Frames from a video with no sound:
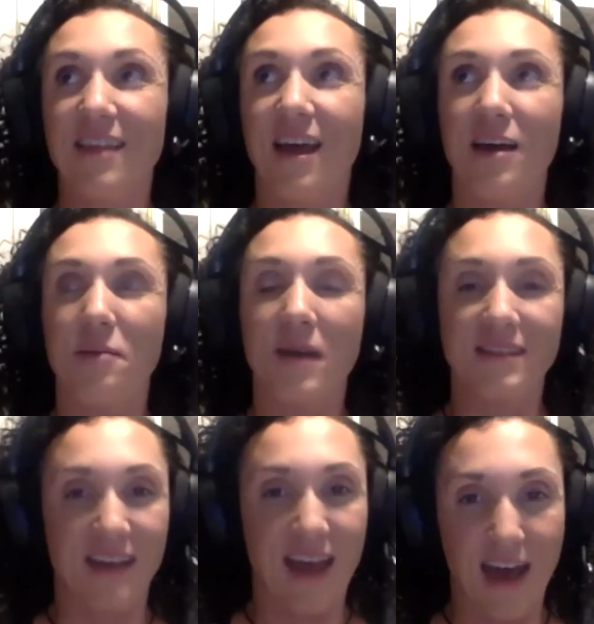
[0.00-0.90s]
I
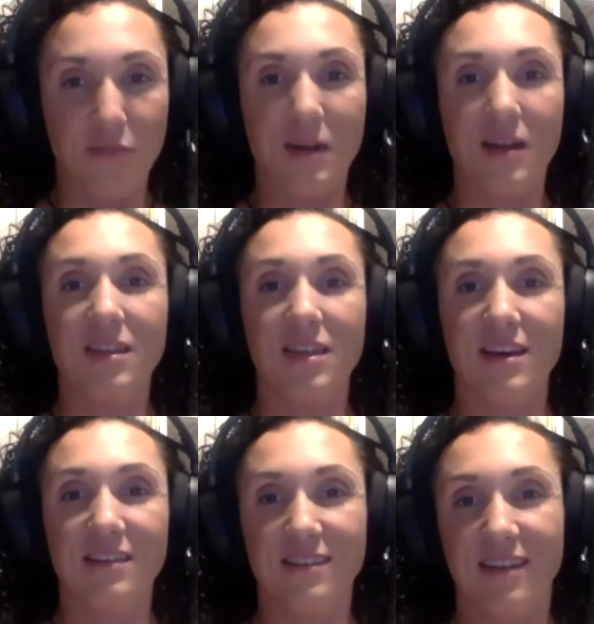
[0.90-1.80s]
did a half
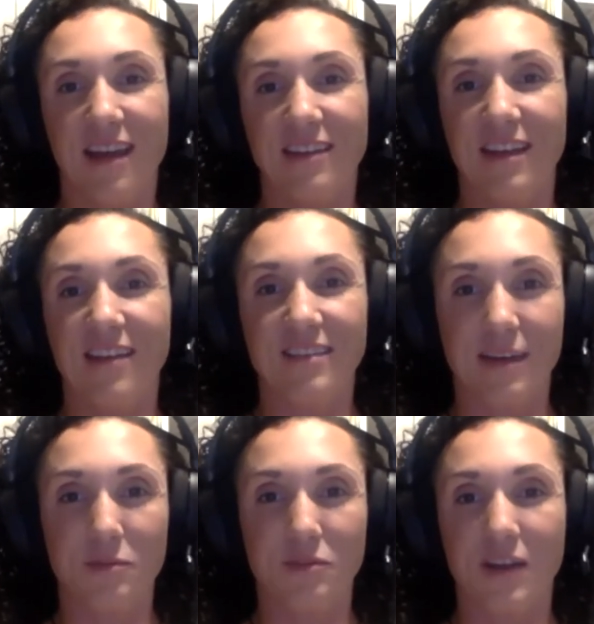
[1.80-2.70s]
marathon and then I
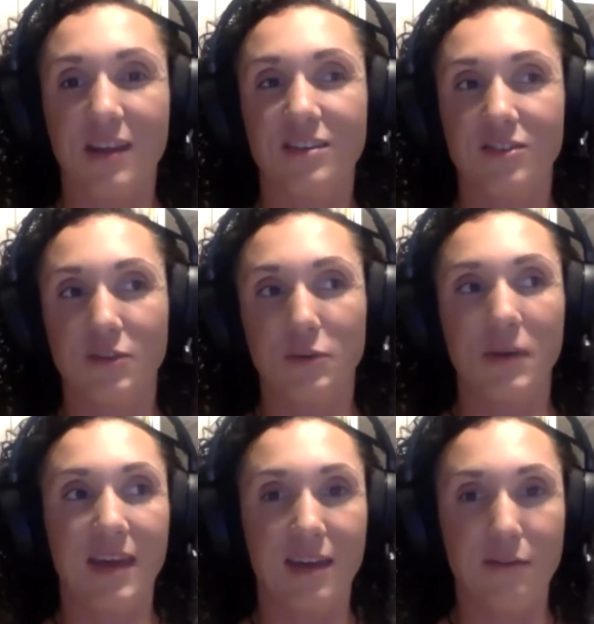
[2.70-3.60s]
skipped right to
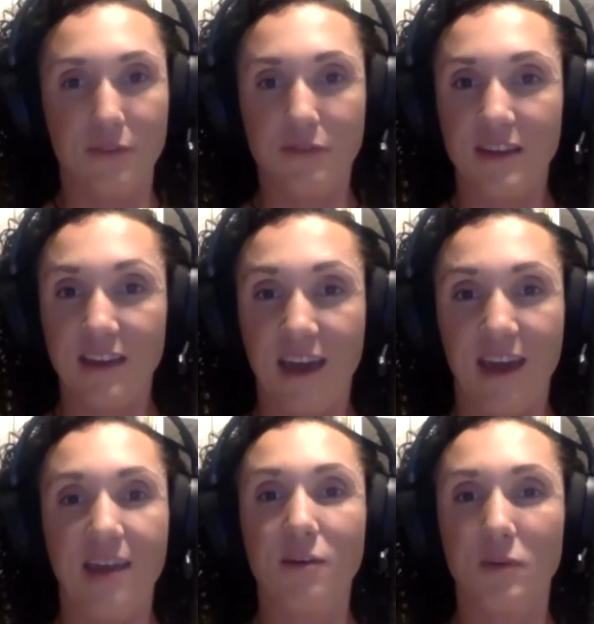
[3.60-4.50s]
a
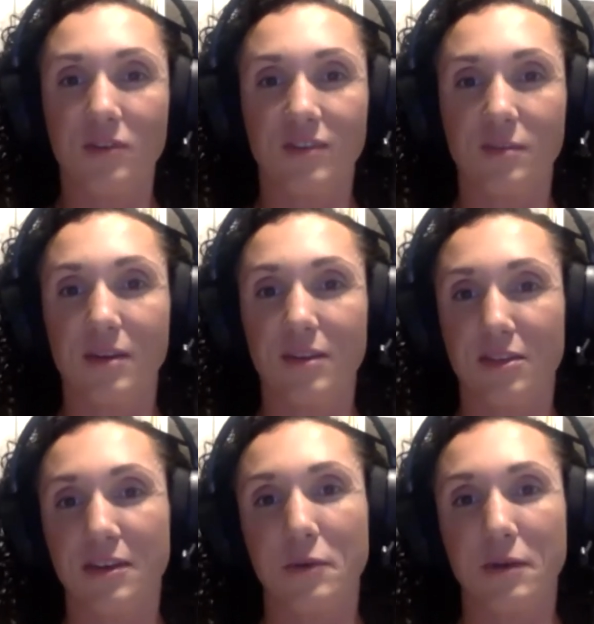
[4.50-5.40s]
50K, which is about
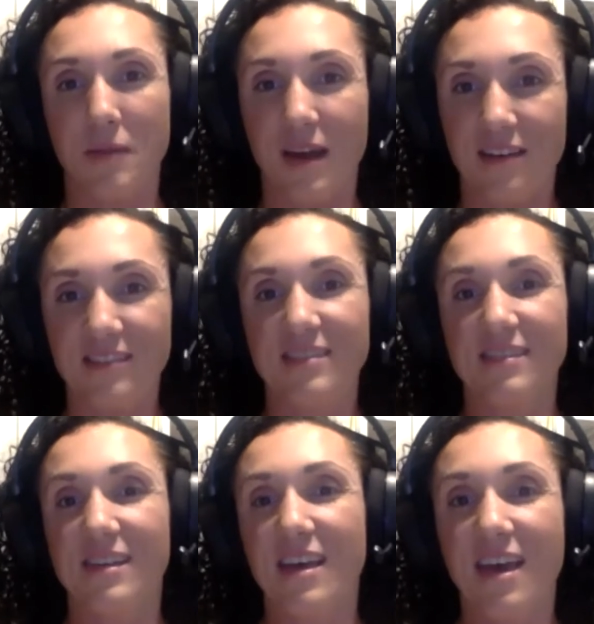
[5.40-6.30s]
31
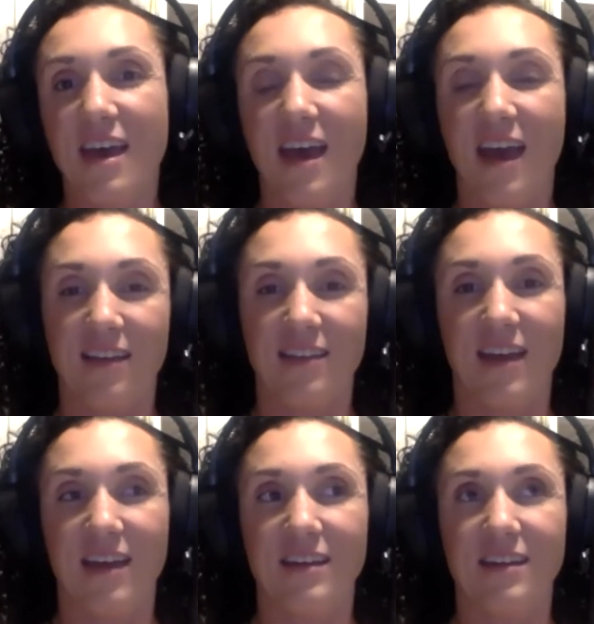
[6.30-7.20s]
miles. And
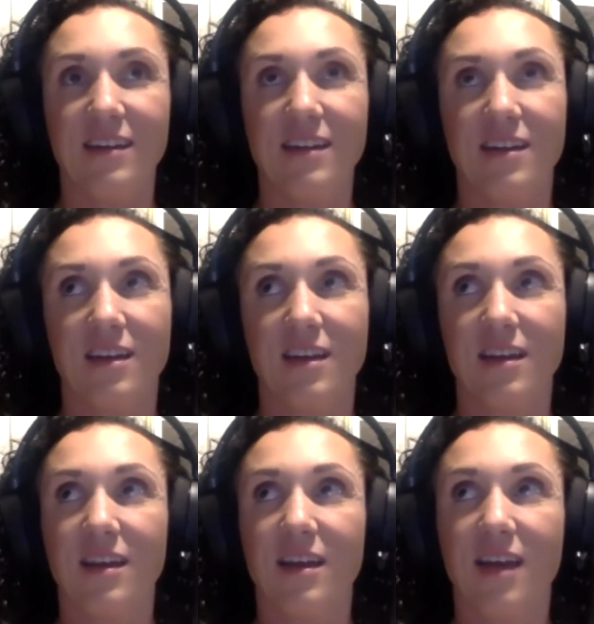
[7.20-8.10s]
then
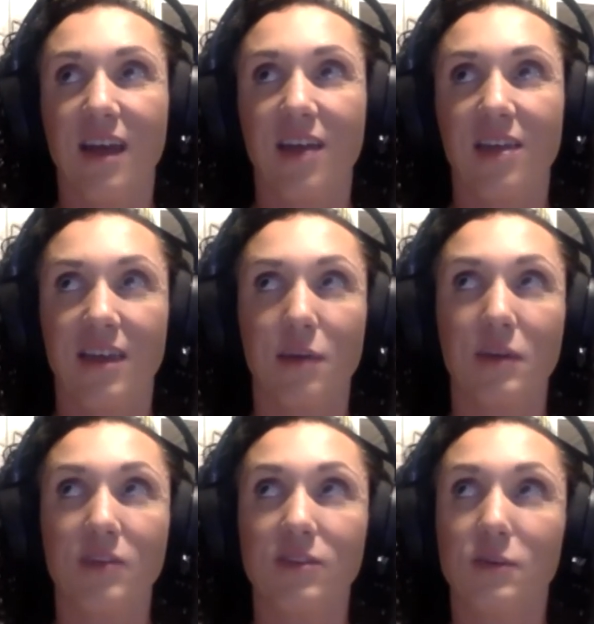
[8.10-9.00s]
I think I
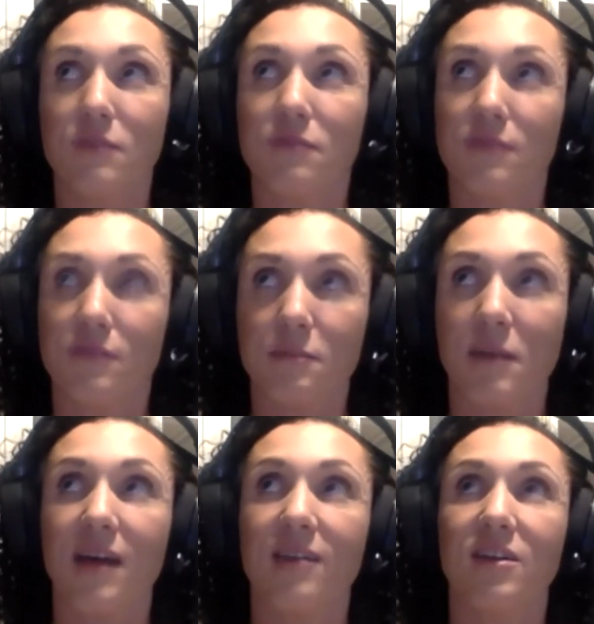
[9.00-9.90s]
went to a 50
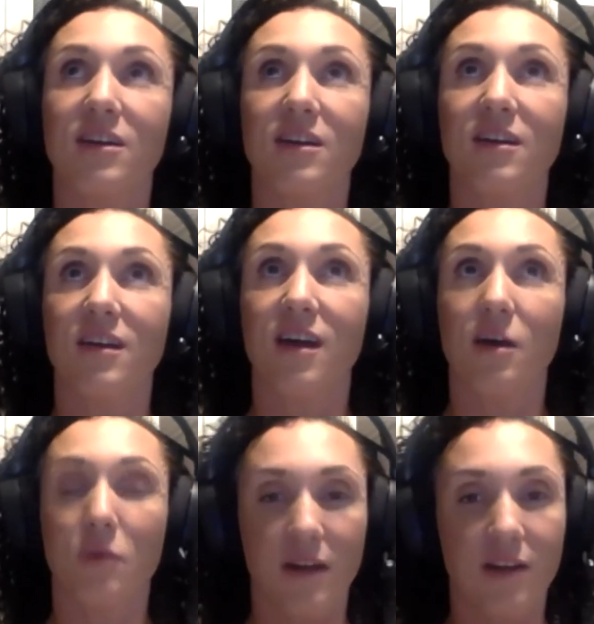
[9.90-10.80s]
miler,
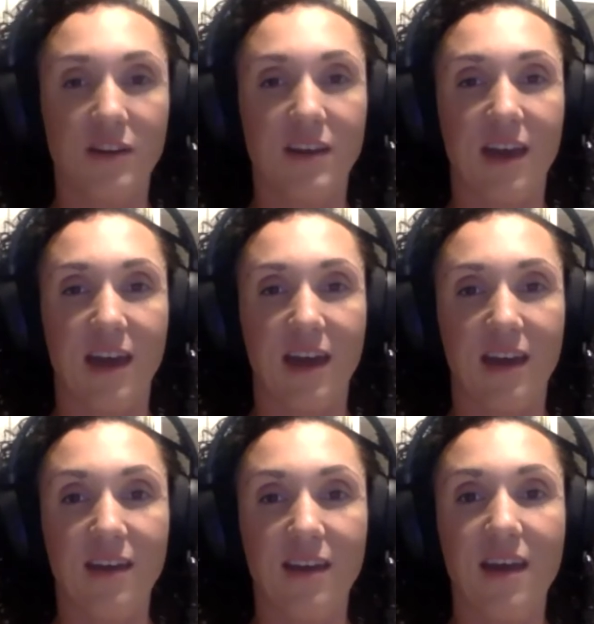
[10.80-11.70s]
a
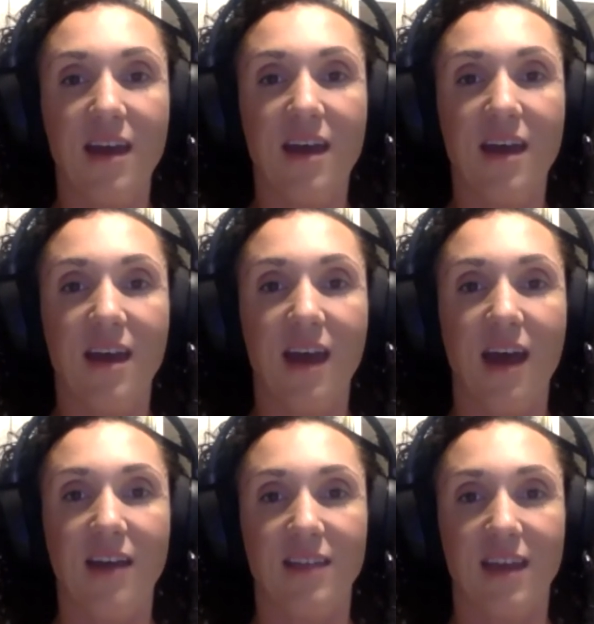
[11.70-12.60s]
100K,
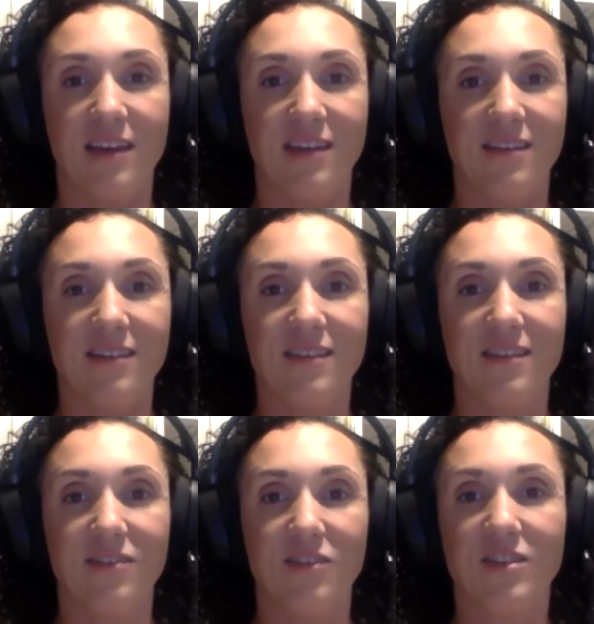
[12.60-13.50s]
and then
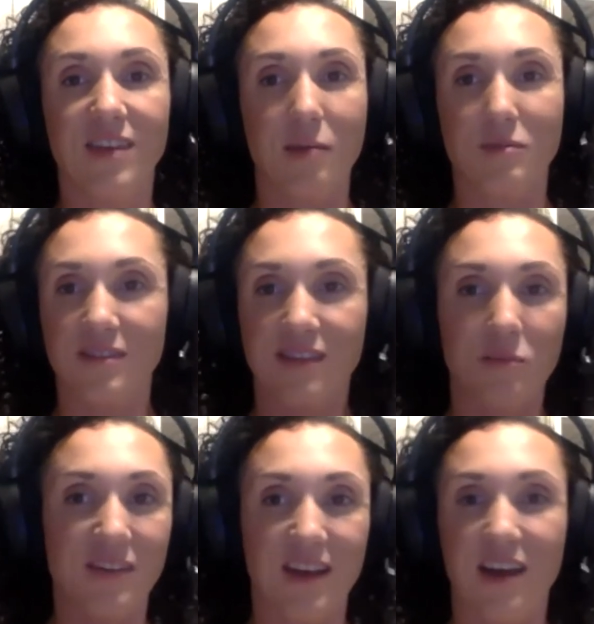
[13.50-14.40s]
just kept
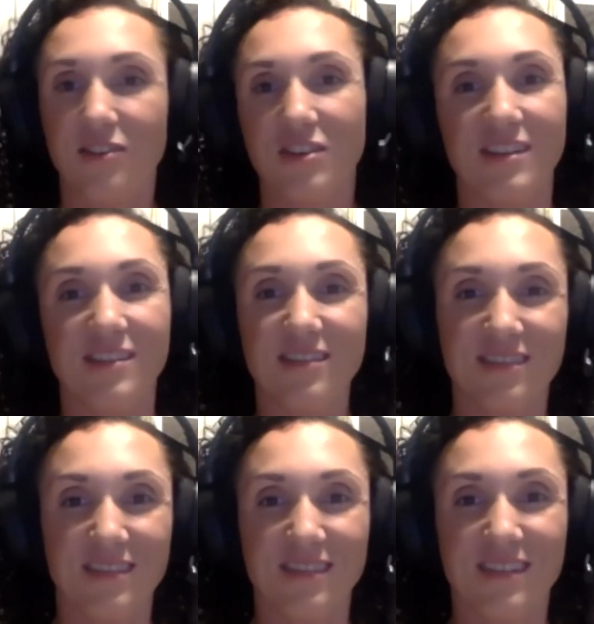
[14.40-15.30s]
attempting hundreds